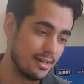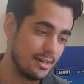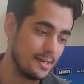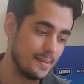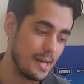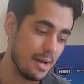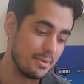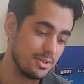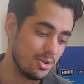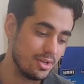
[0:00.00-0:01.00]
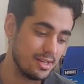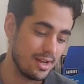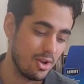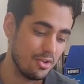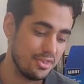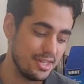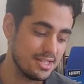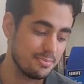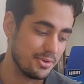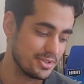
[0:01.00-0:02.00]
Uh, I'm enjoying a lot
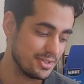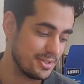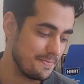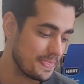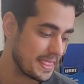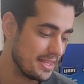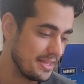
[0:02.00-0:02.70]
this puzzle